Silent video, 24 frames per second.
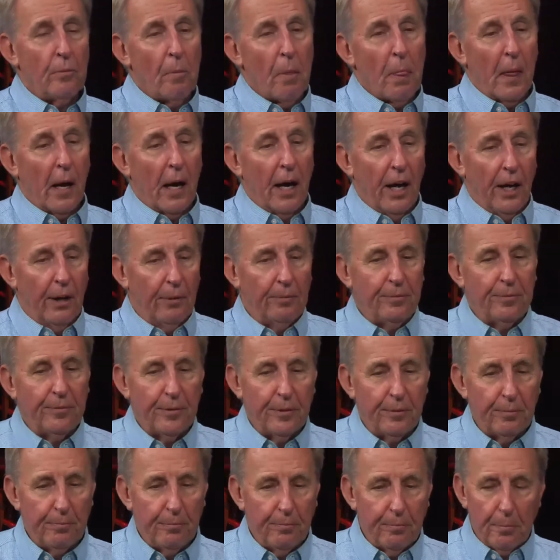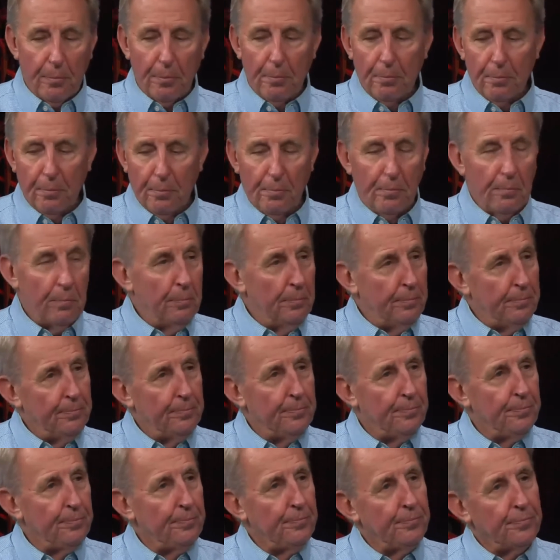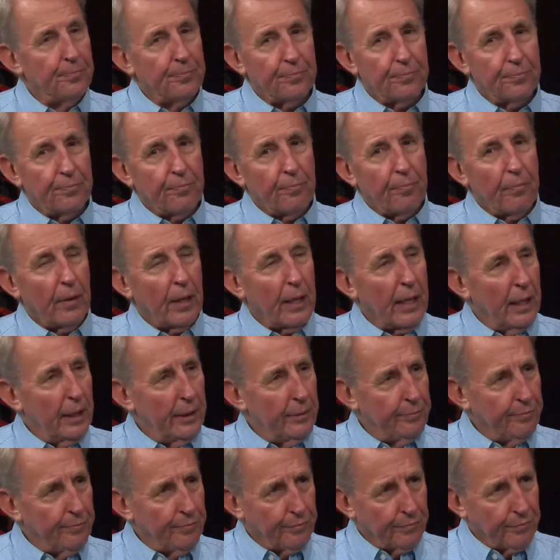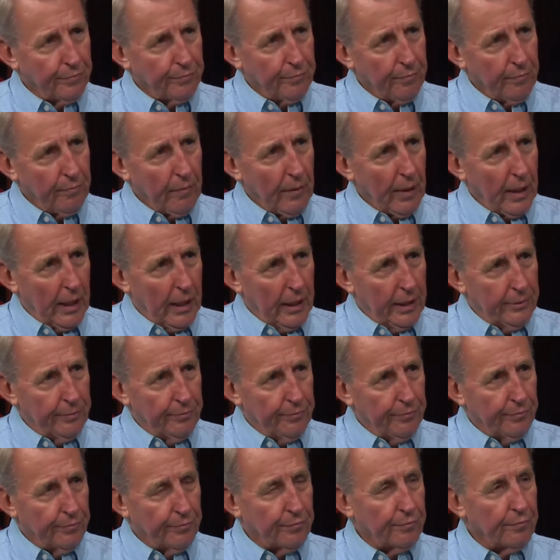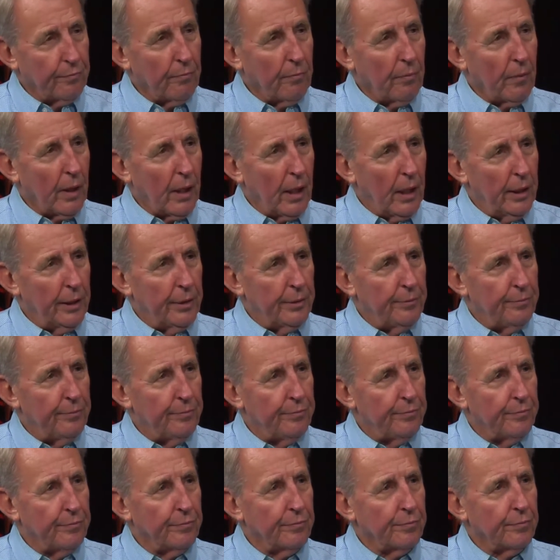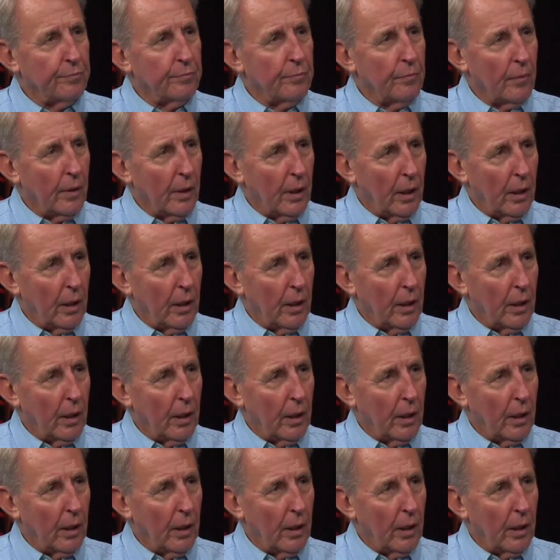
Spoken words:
And we have a short phrase for it: God's plan of salvation.